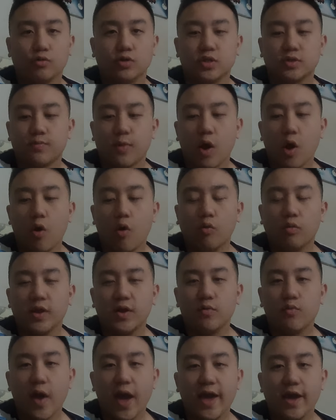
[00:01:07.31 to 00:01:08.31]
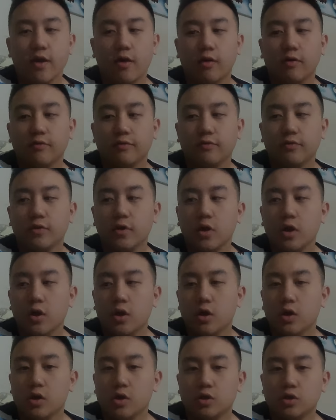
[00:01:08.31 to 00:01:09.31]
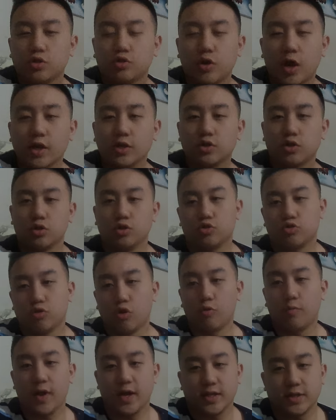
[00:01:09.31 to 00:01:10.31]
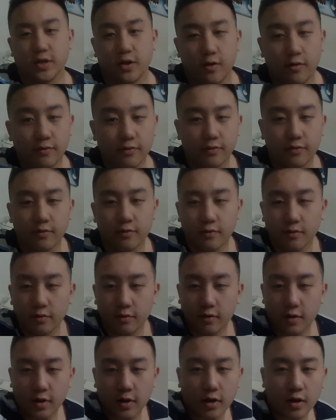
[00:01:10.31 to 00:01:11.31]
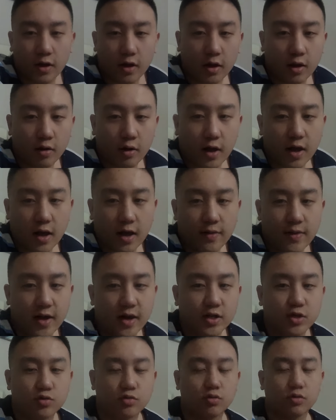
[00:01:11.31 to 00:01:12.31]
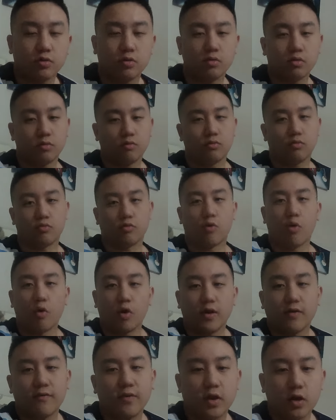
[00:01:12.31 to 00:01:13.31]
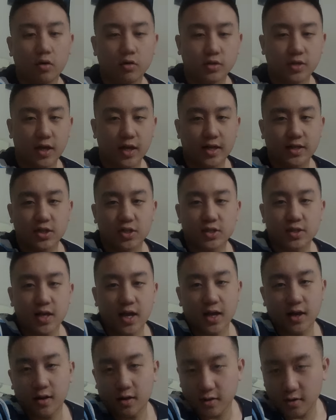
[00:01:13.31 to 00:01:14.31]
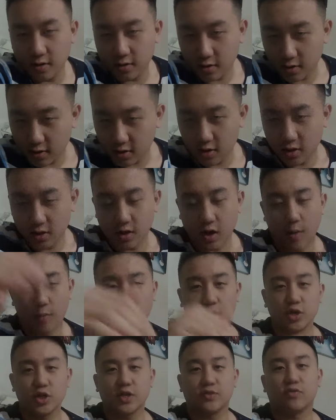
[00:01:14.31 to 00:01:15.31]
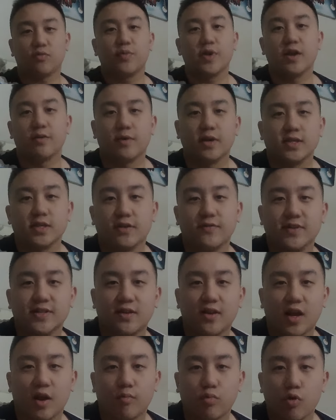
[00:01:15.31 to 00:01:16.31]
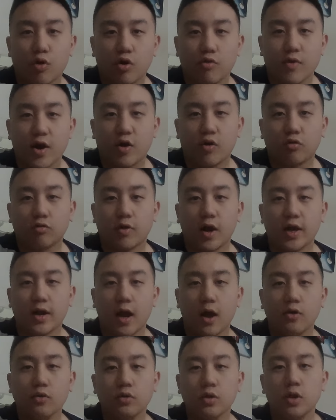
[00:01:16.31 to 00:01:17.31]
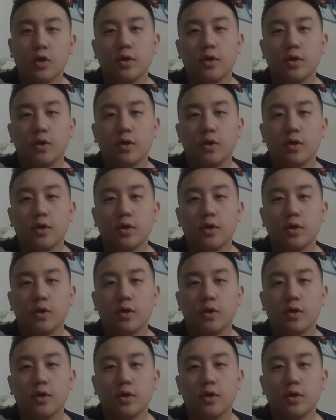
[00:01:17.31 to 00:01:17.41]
It's my only way of trying to control myself. And that is recording videos, like I just said. I apologize for repeating myself. I sound like a broken record right now.